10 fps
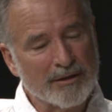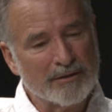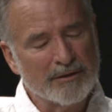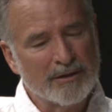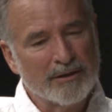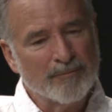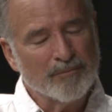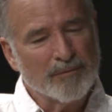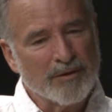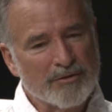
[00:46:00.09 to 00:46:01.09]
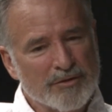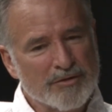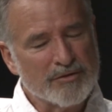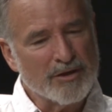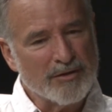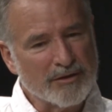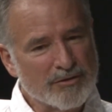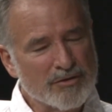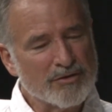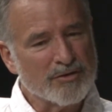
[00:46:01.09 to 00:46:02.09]
and I think this
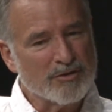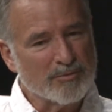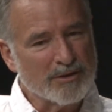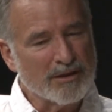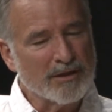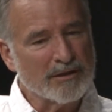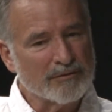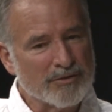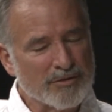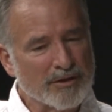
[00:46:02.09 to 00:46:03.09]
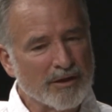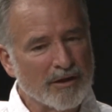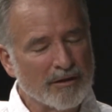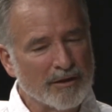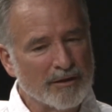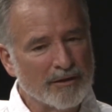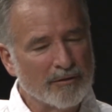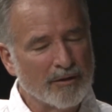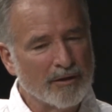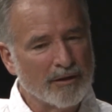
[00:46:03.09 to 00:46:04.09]
is just the beginning of us thinking
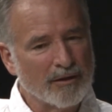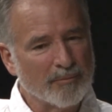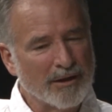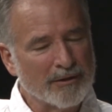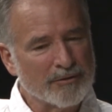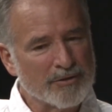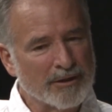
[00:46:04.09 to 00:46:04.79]
about